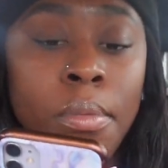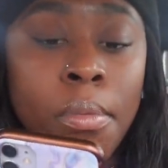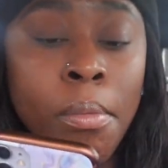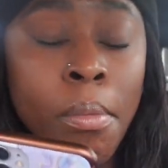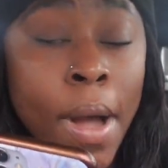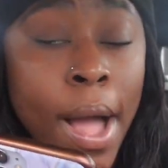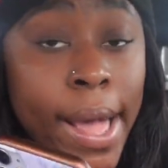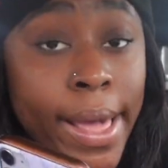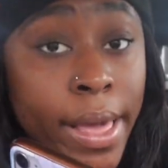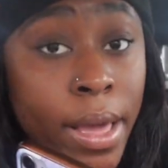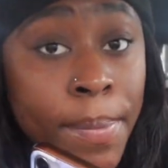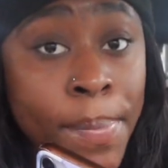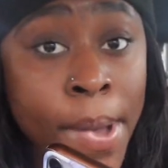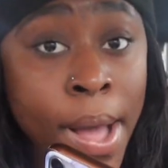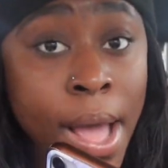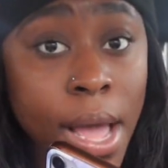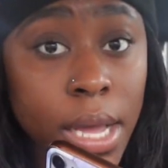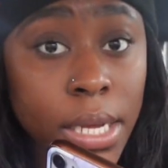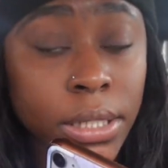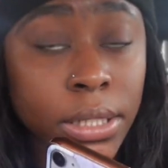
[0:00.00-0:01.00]
My
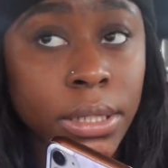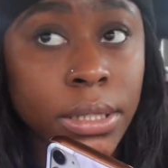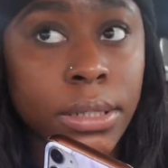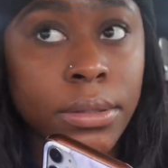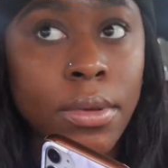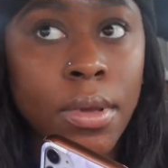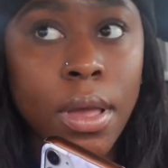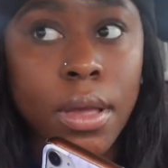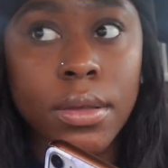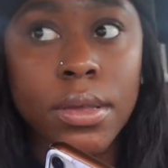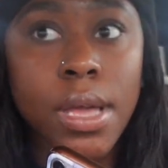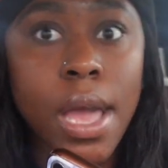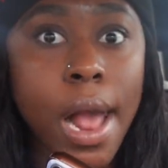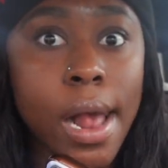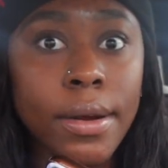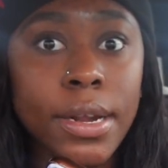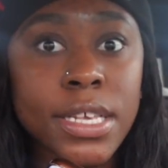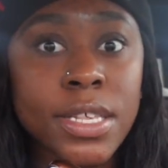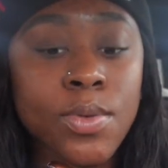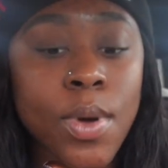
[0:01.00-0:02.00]
AirPods,
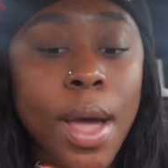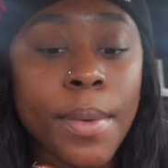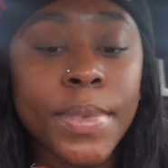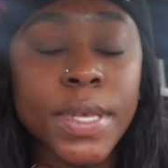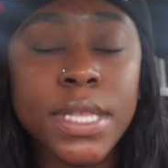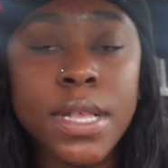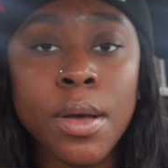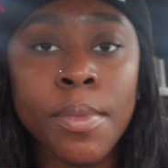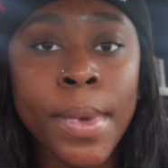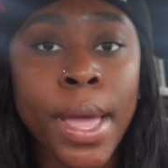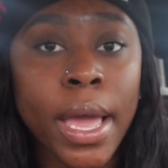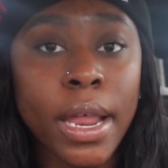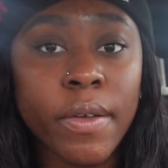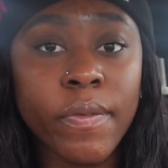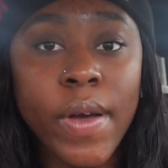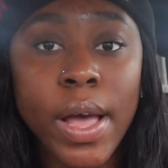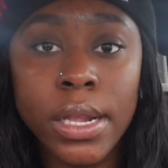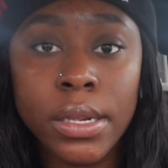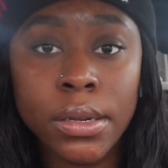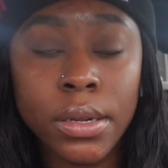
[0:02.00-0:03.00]
yeah, that's why I be mad
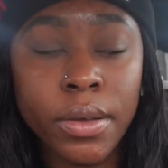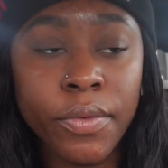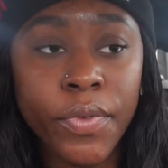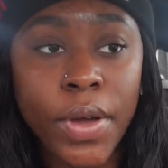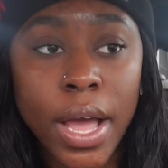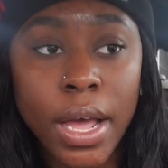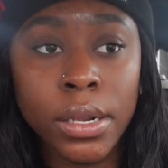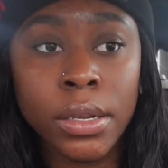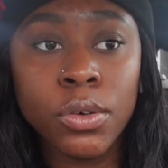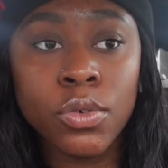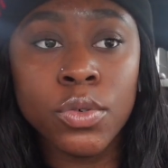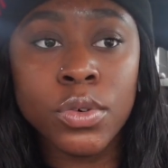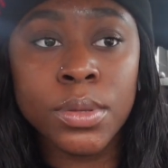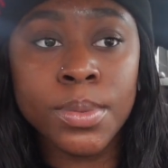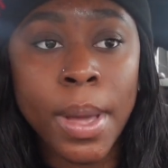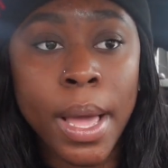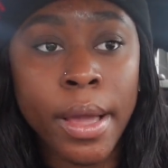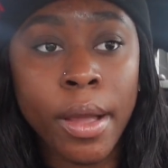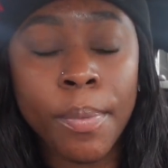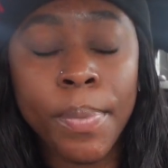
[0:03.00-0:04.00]
if I lose
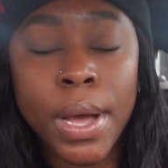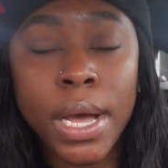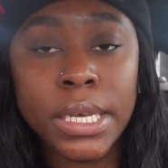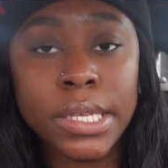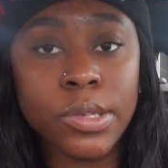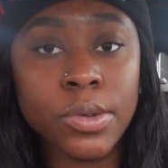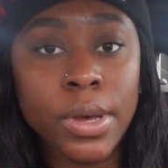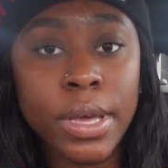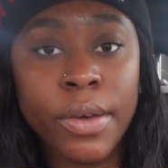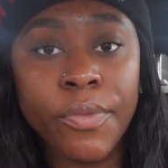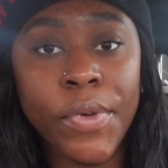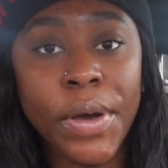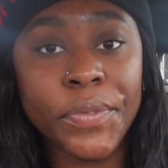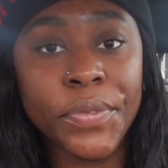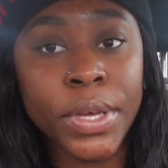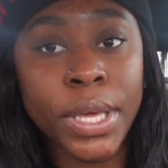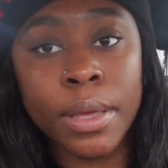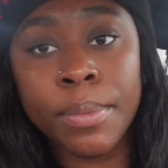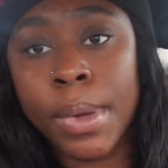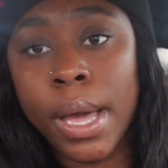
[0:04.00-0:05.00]
my AirPods or if I
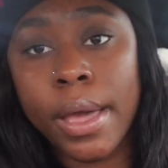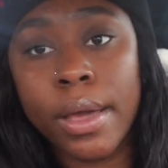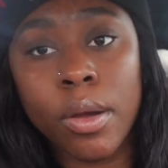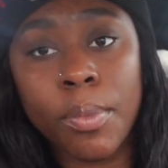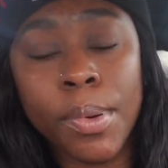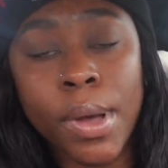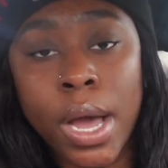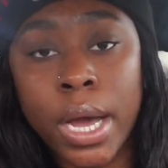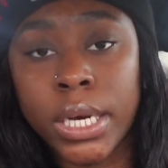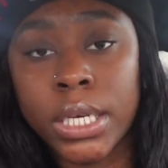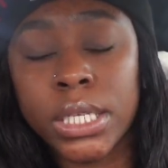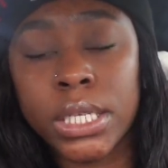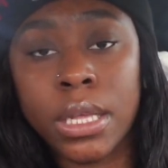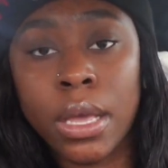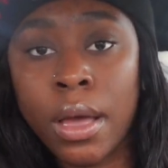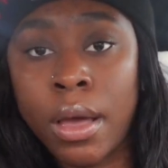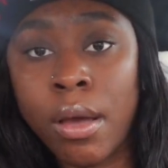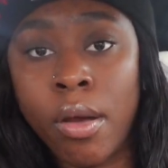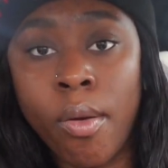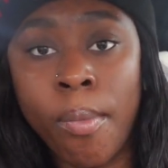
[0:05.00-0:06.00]
forget my AirPods
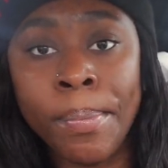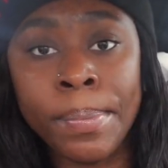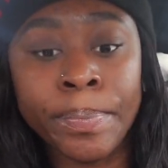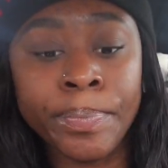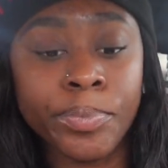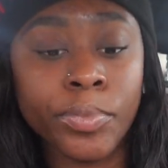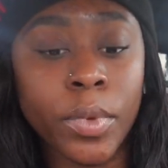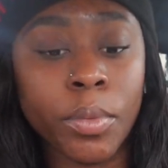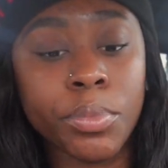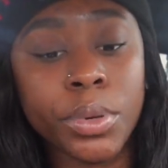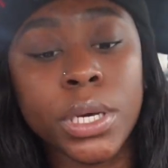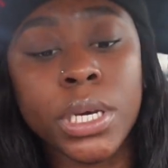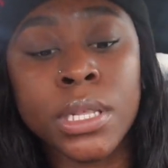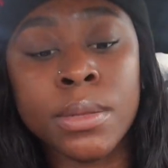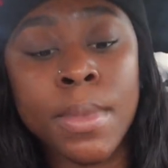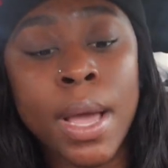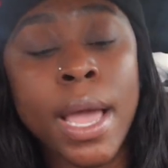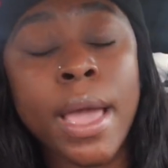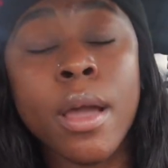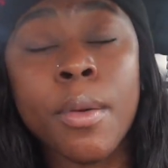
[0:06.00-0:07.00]
at home.
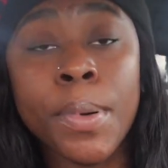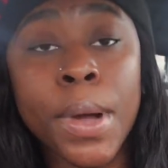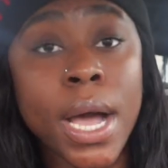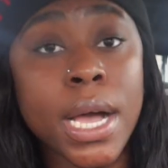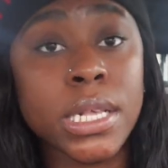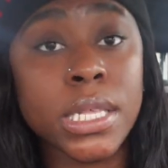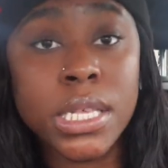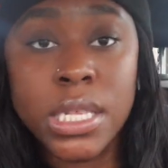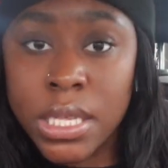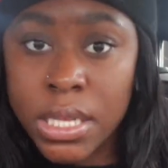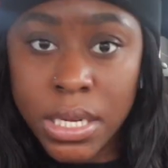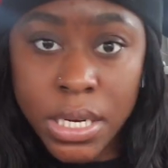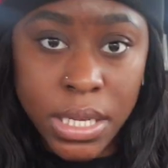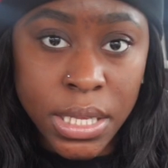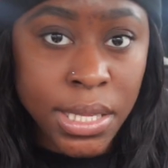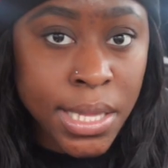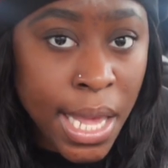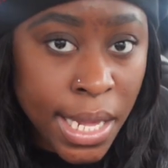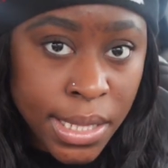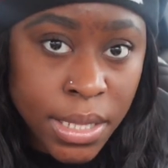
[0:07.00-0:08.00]
Because my AirPods is a
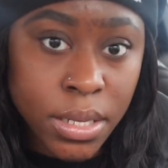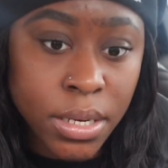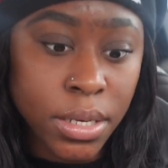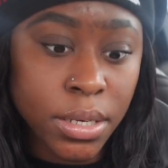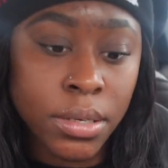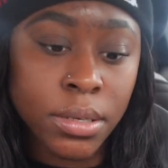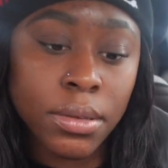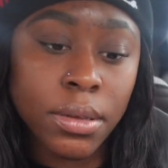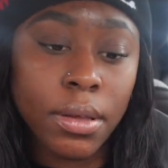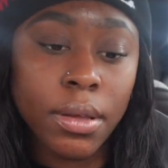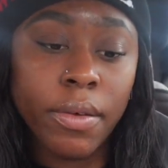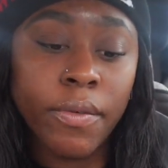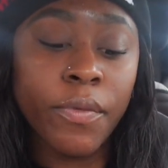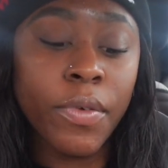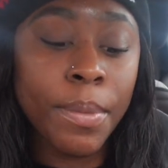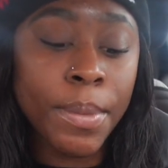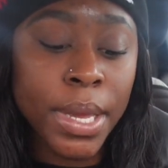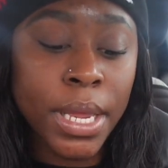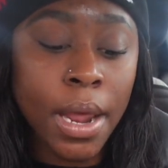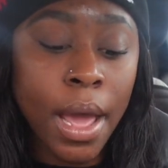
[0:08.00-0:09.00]
necessity
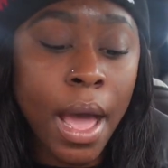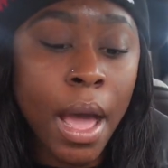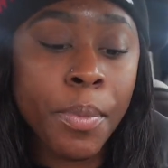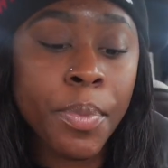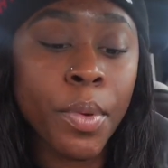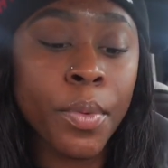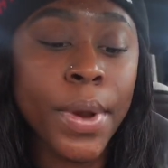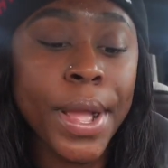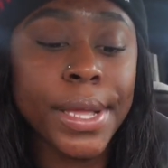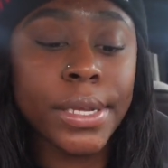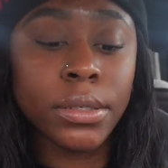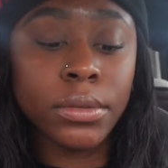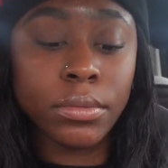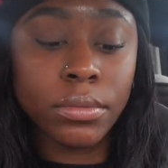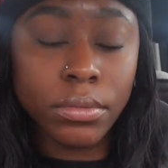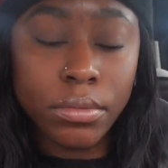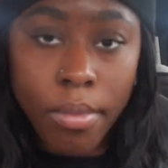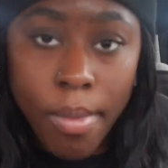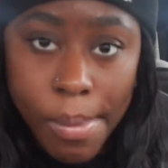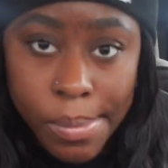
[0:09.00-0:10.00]
for me to operate
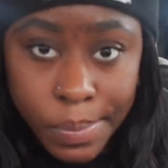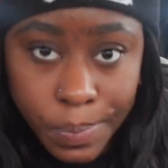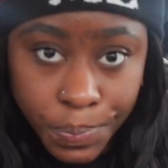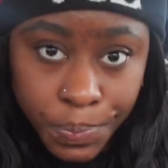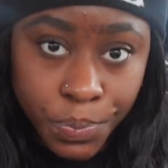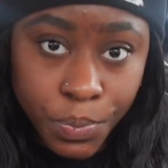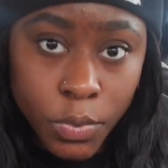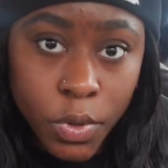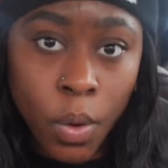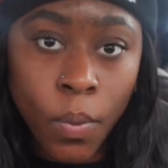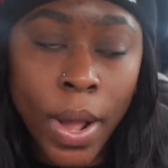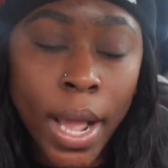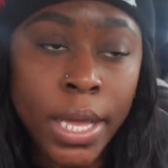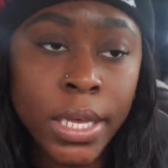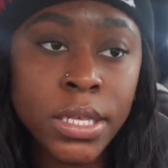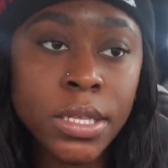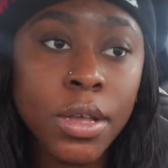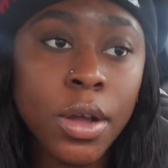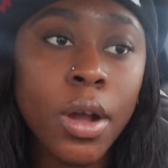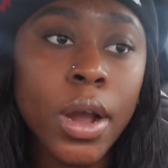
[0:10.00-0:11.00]
while
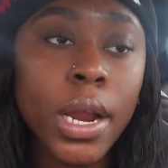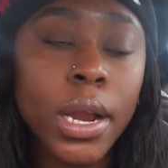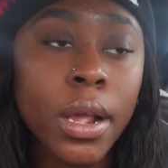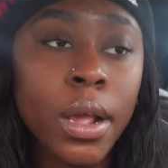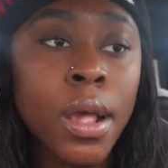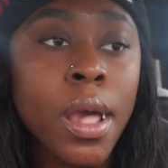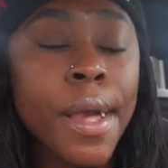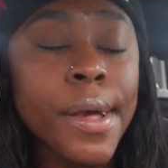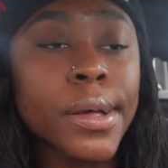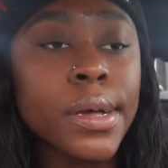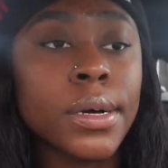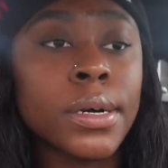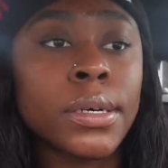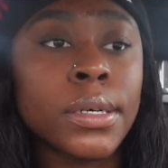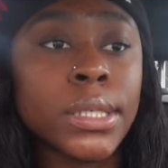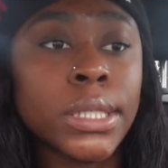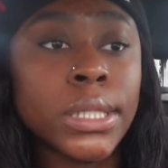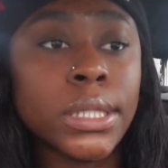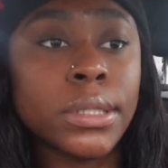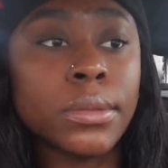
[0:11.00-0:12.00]
Instacarting.
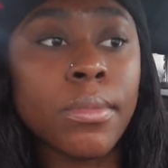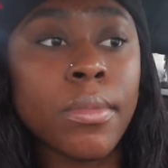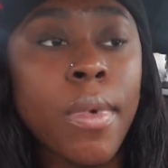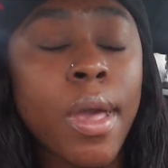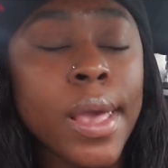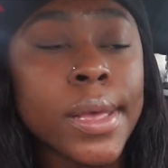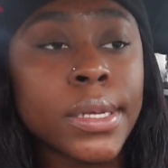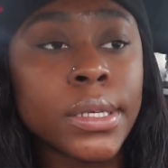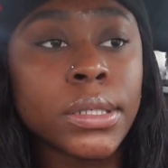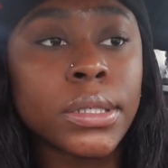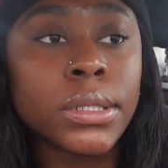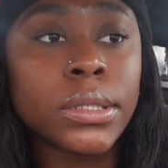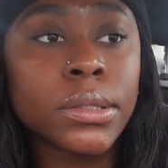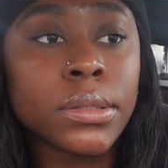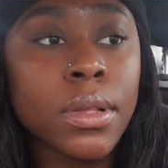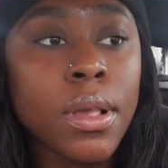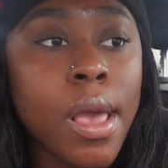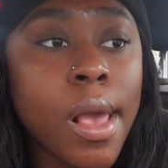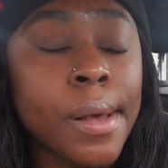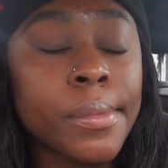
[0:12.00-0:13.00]

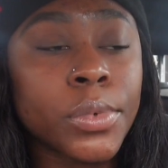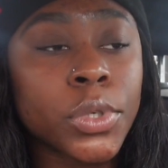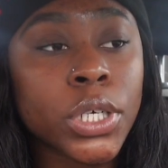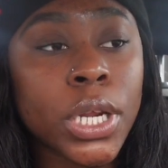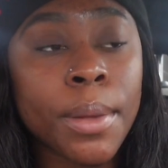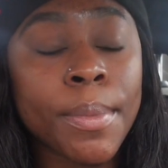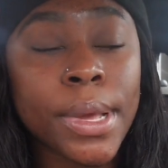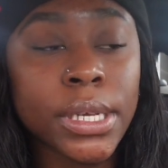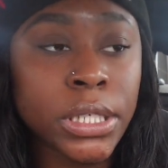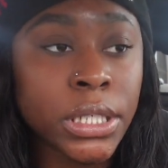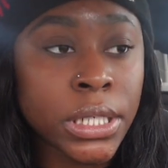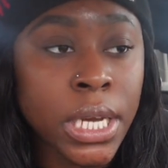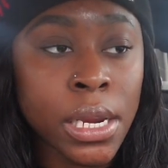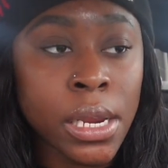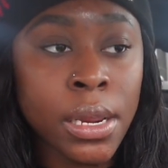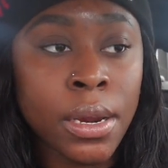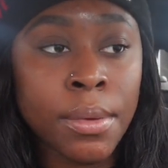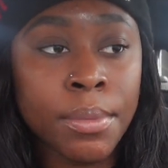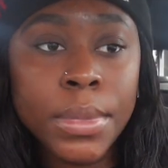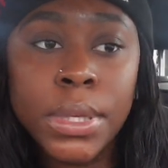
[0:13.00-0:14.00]
I'm trying to make sure I
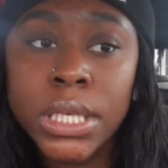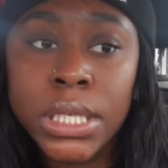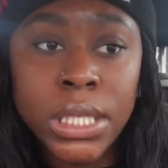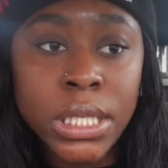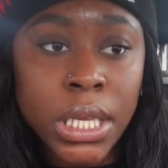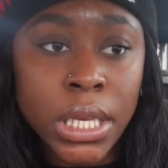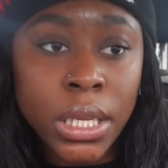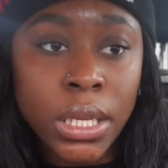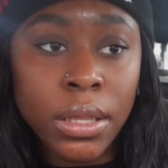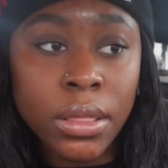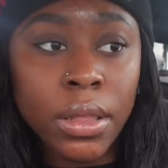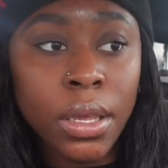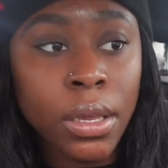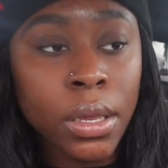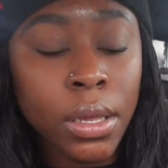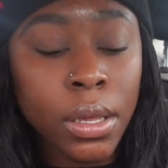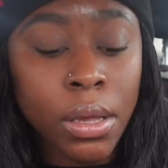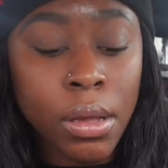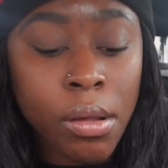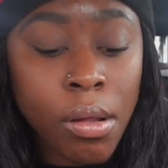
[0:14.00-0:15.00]
didn't miss
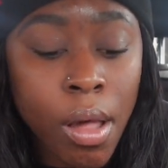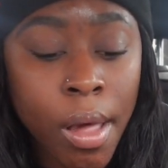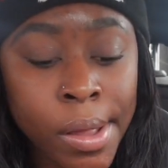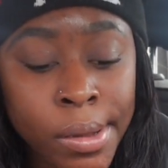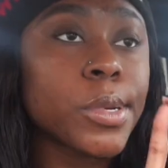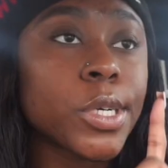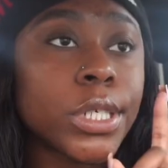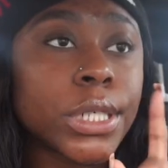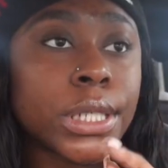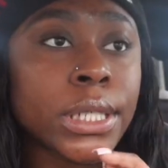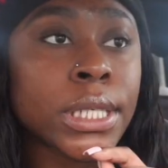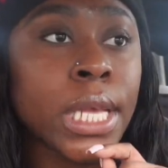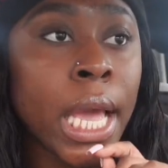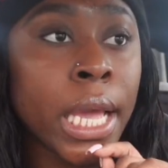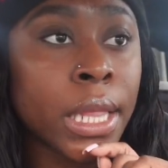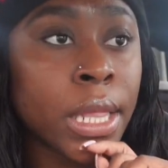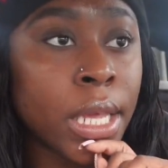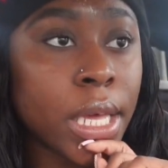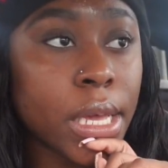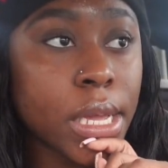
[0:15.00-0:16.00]
anything. I'm going to
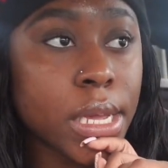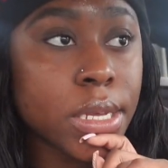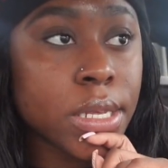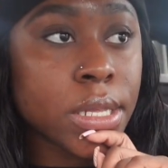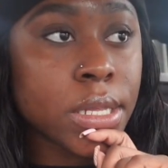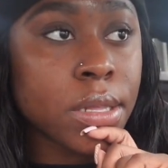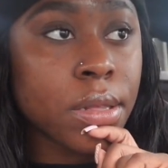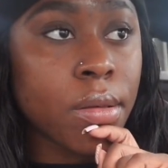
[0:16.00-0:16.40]
say this.